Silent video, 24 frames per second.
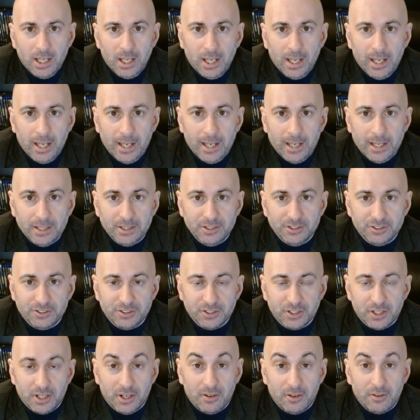And
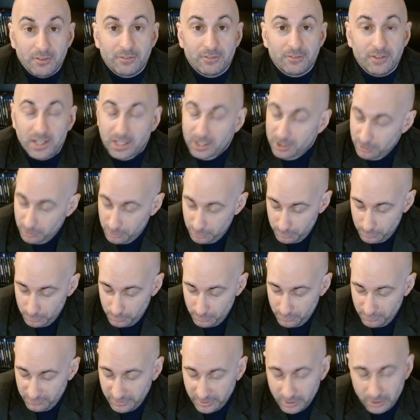thank
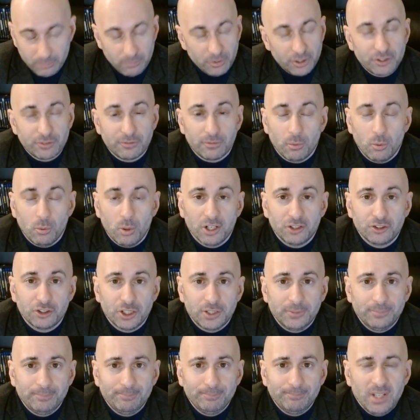you very much for
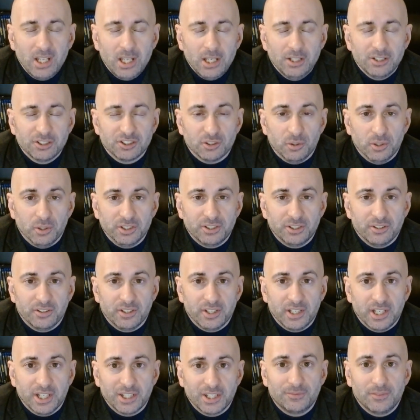watching. So until the
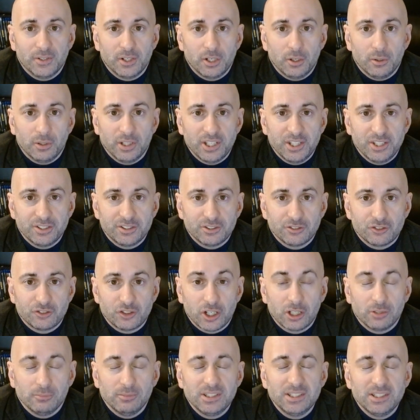next video, ladies and
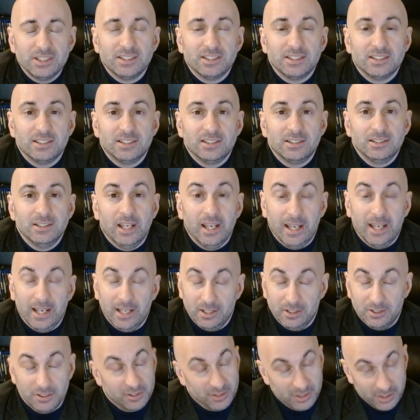gentlemen,
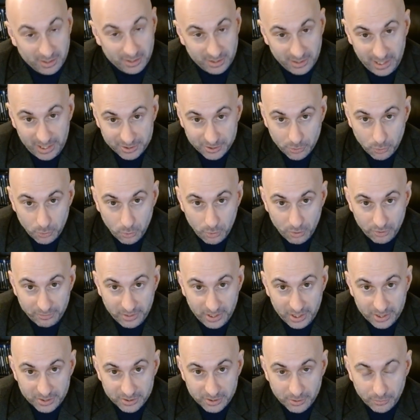and classic horror
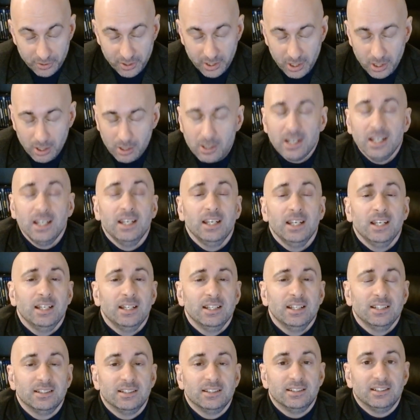fans out there,
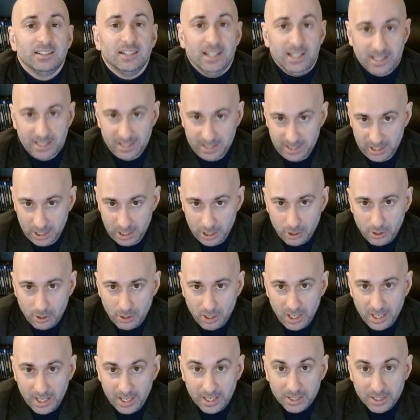take
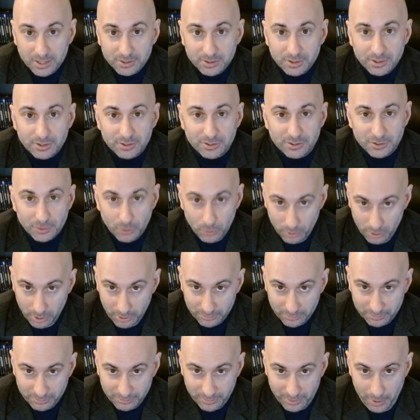care, and so long
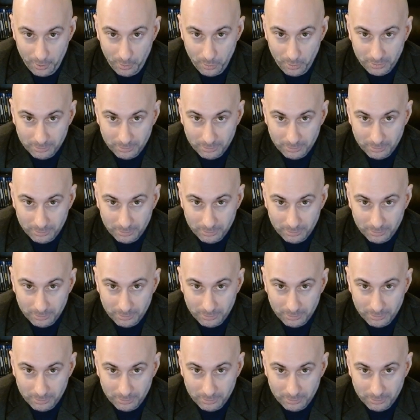for now.